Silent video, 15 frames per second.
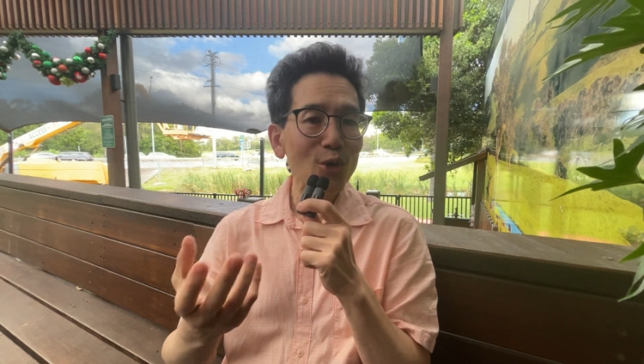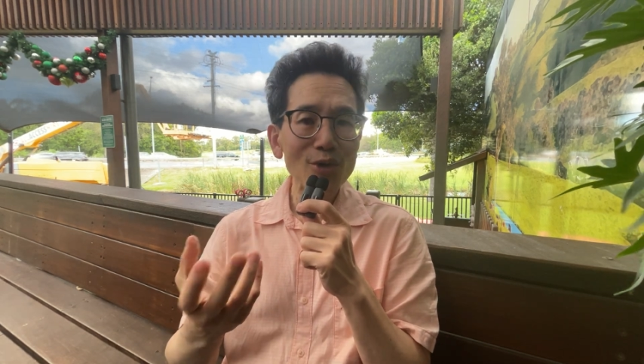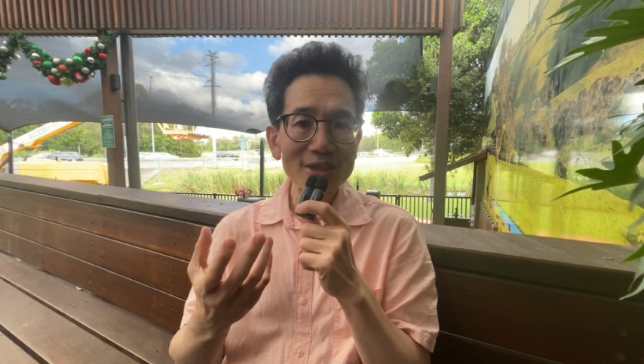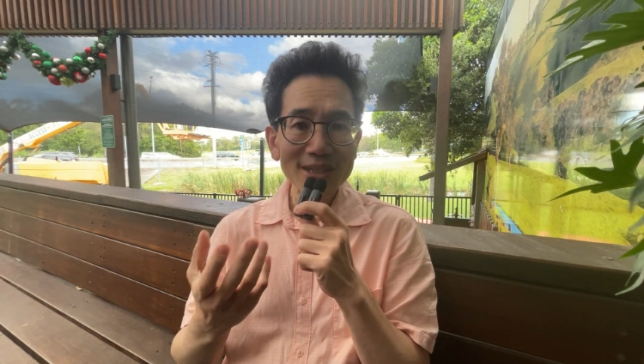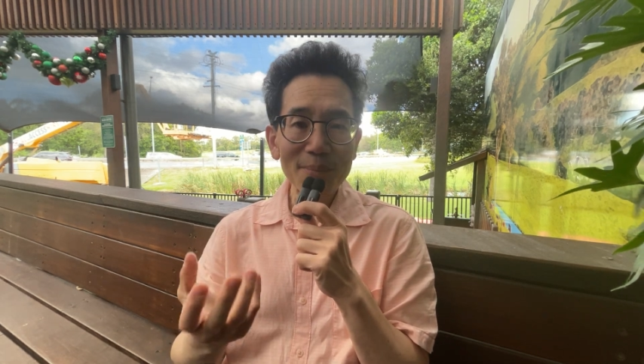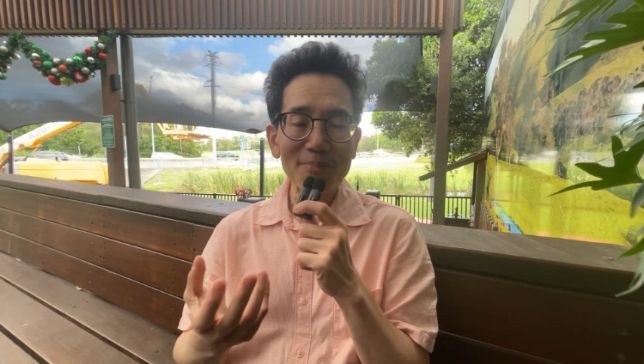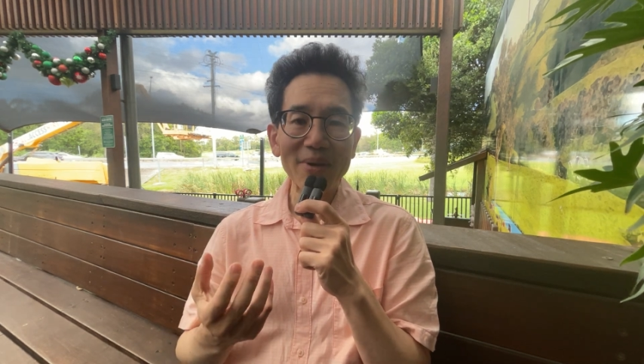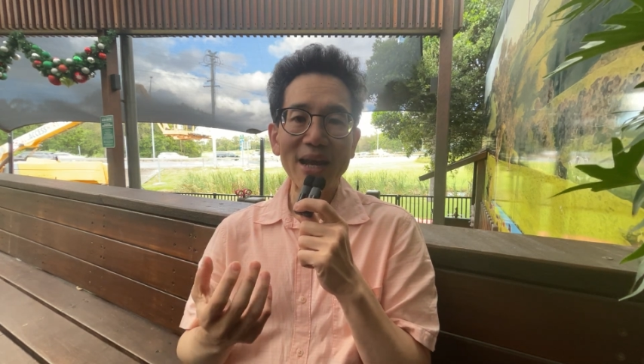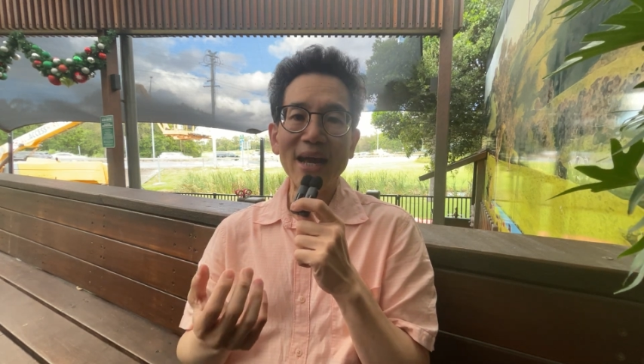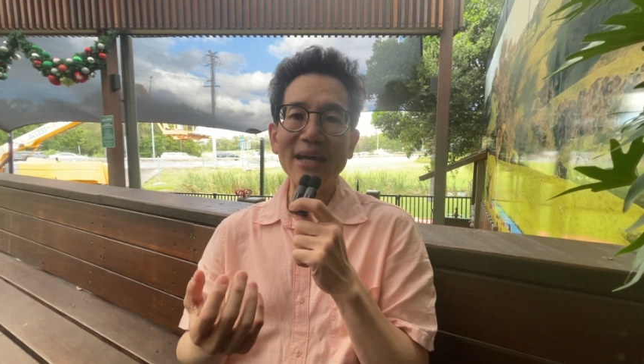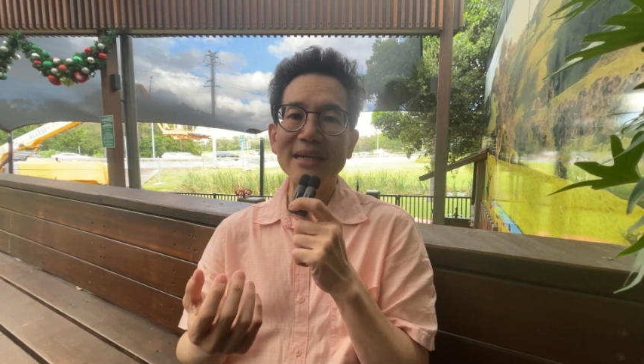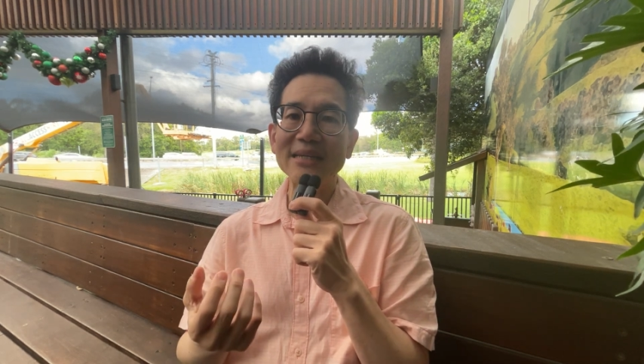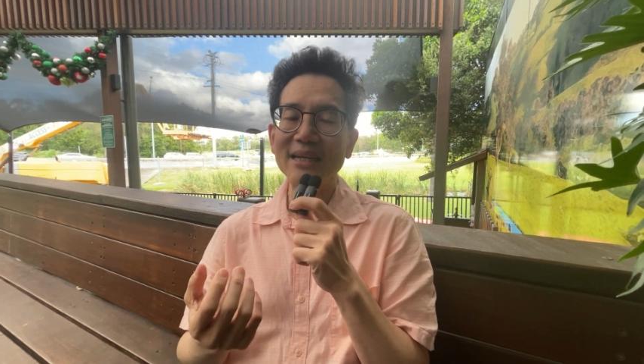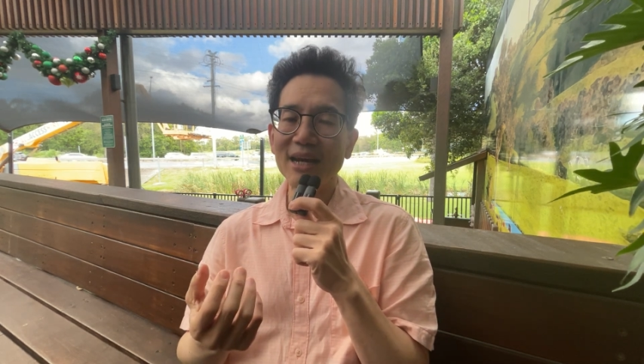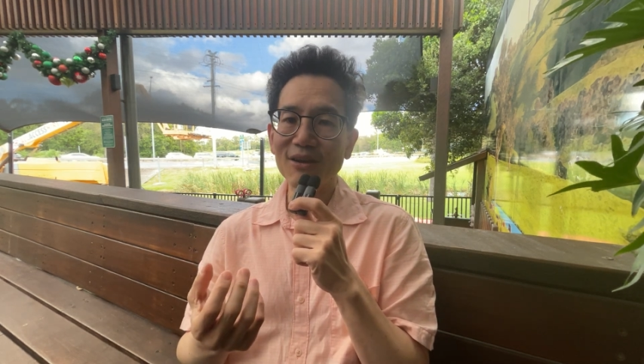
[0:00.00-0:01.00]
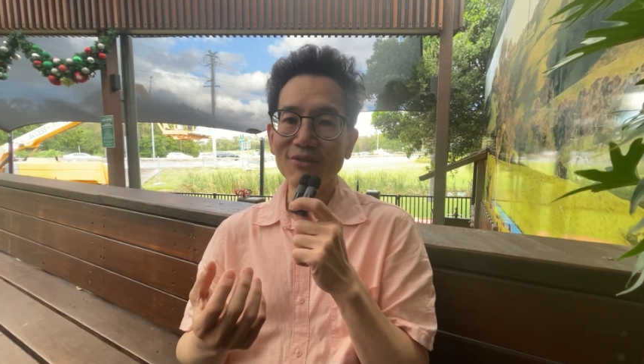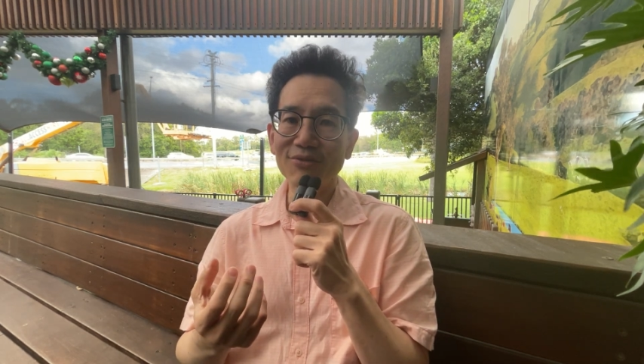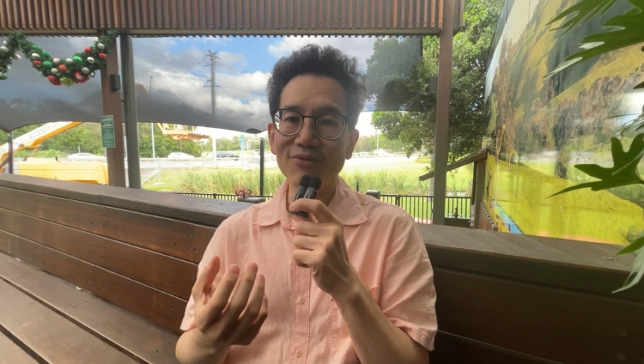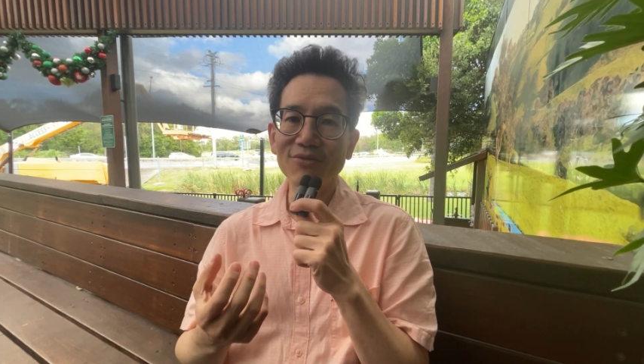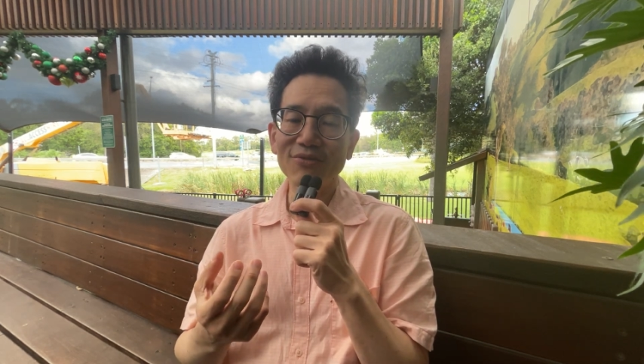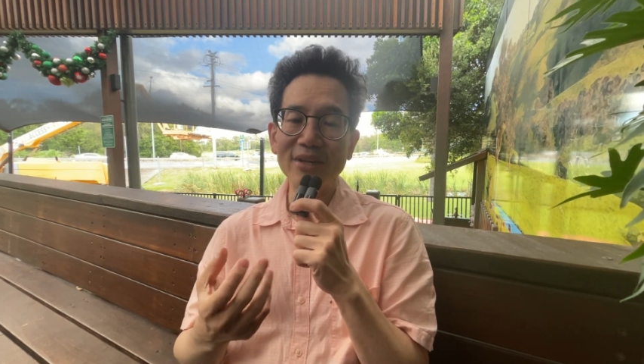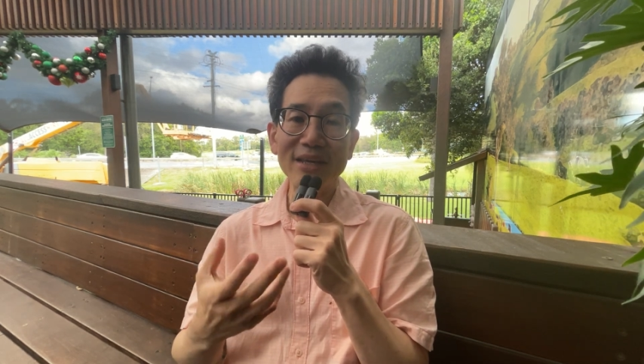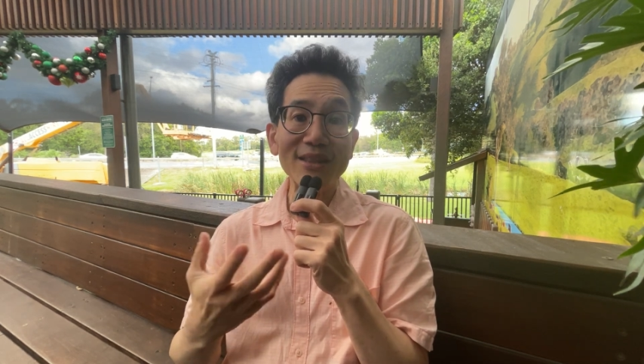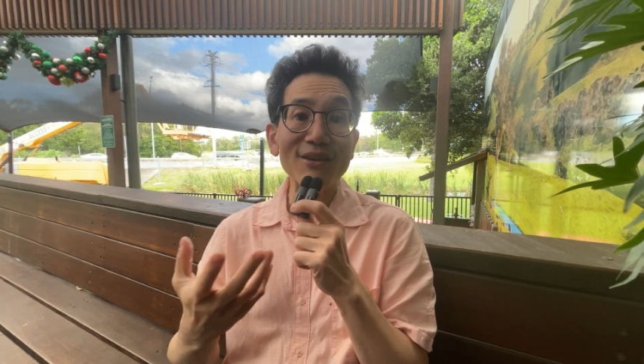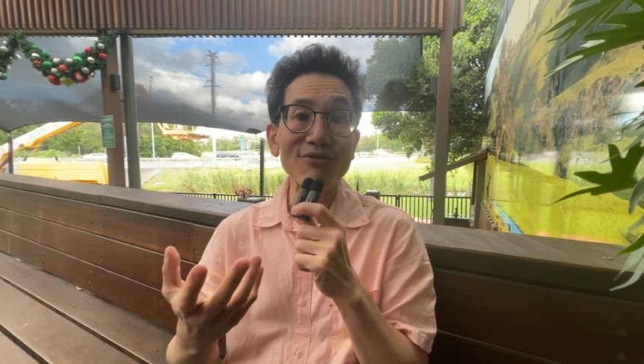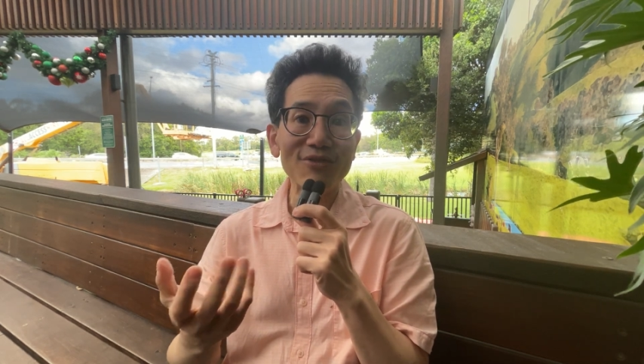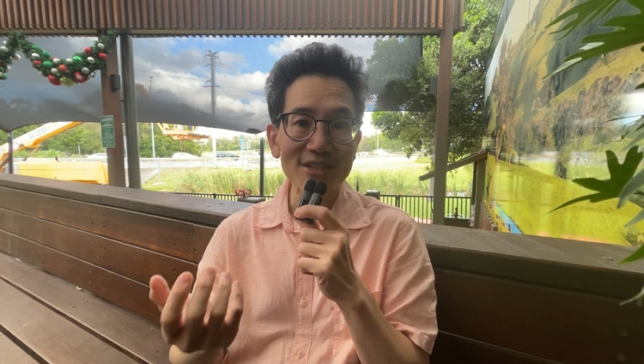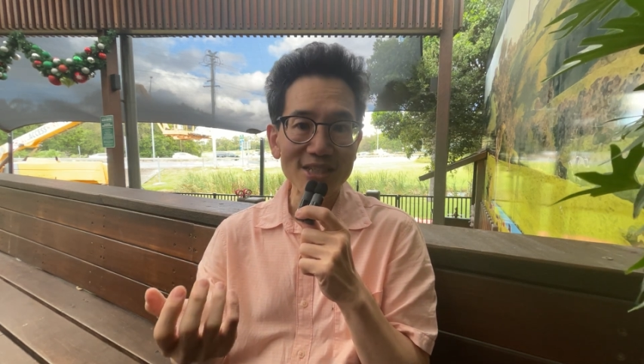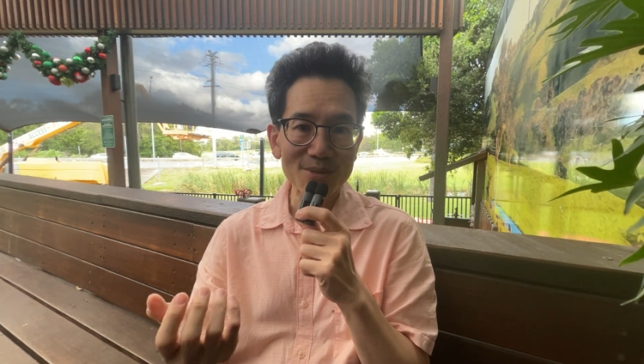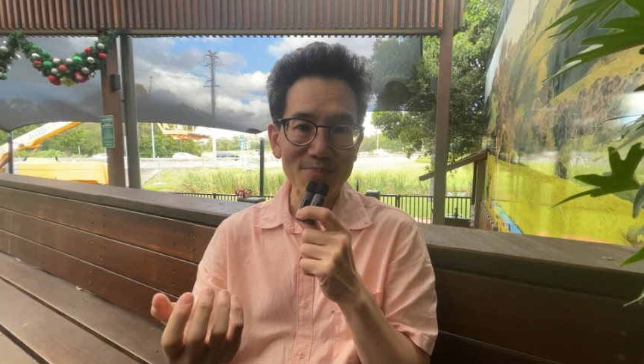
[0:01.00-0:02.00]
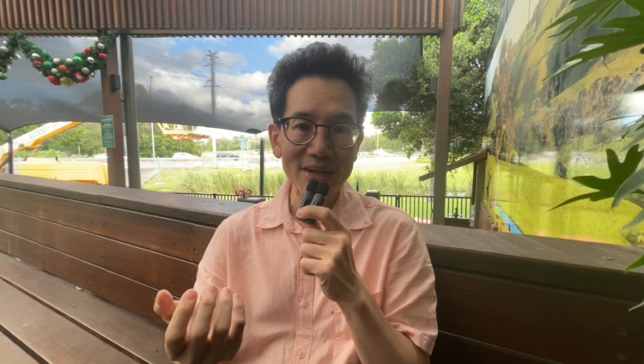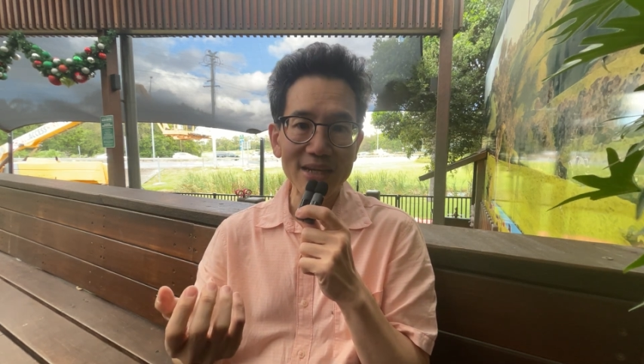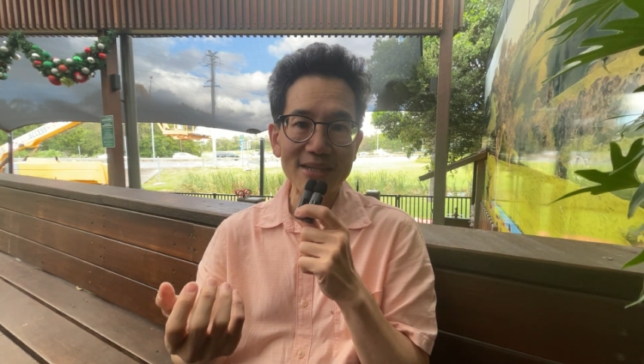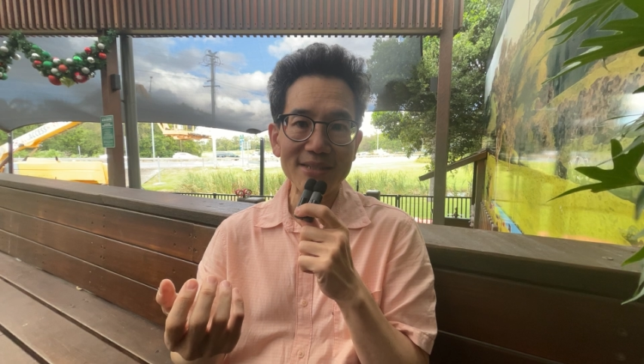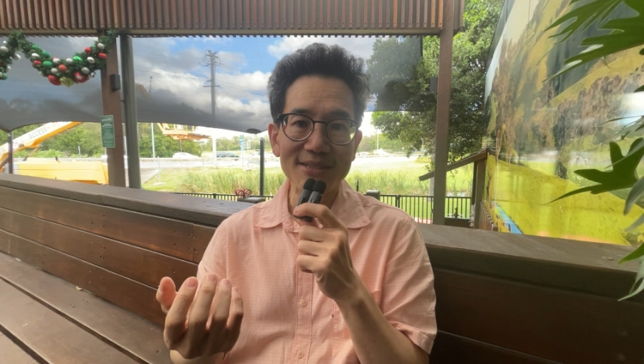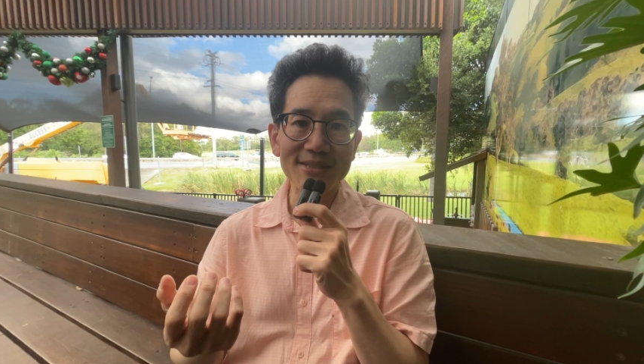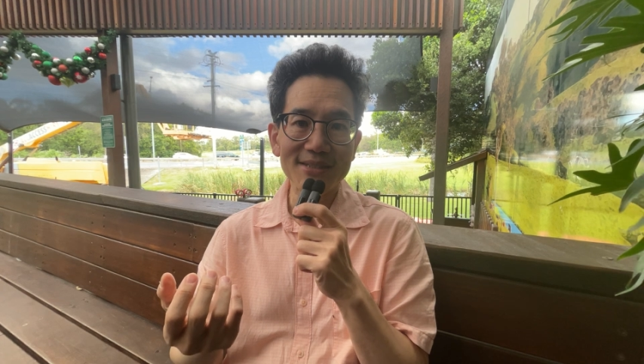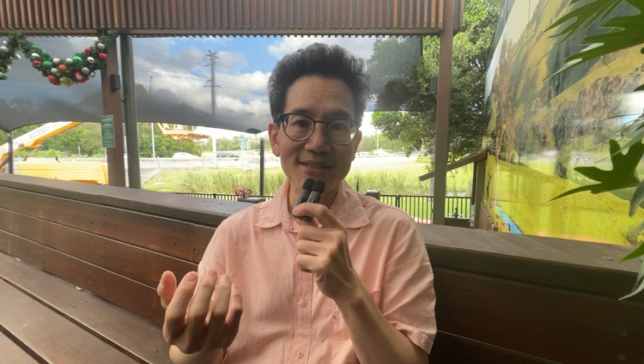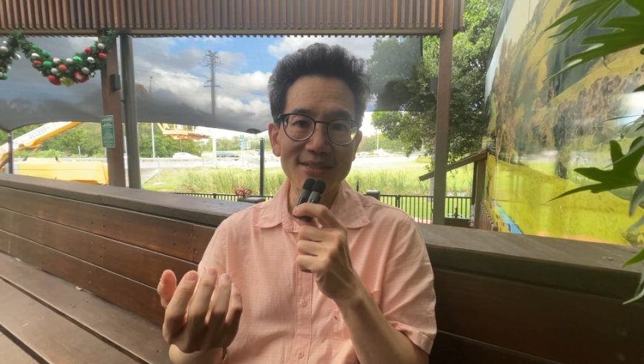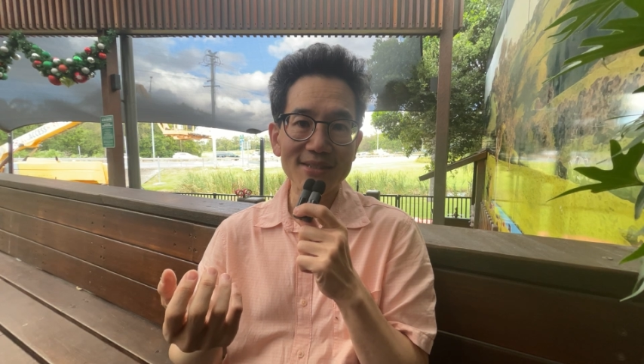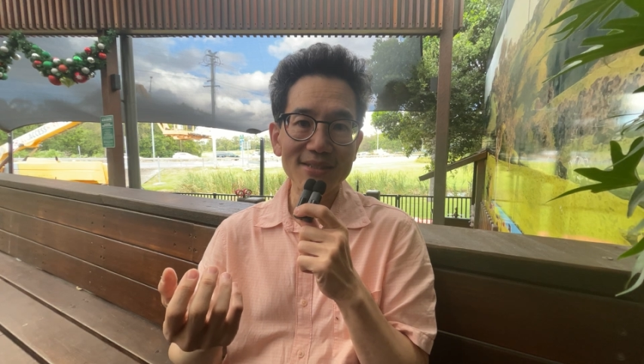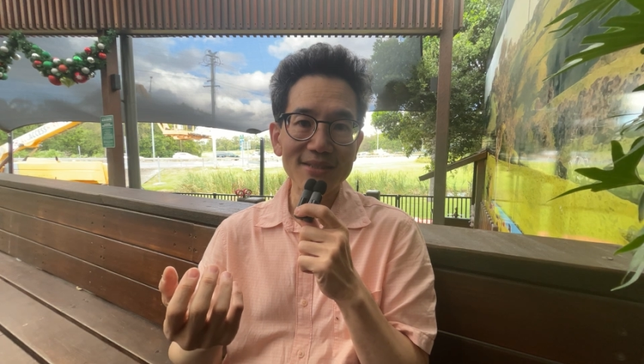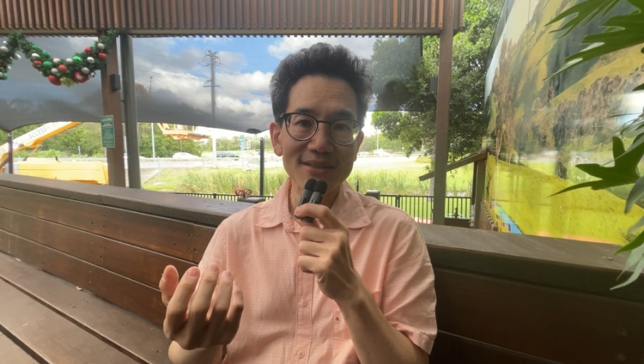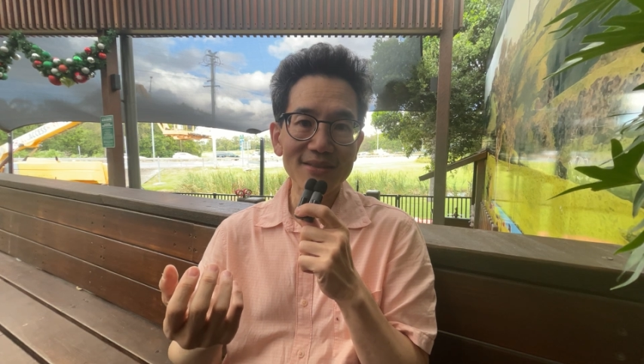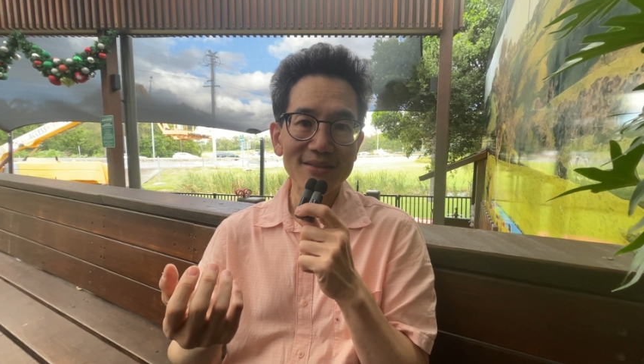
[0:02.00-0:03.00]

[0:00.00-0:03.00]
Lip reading: don't apply enough in the first place.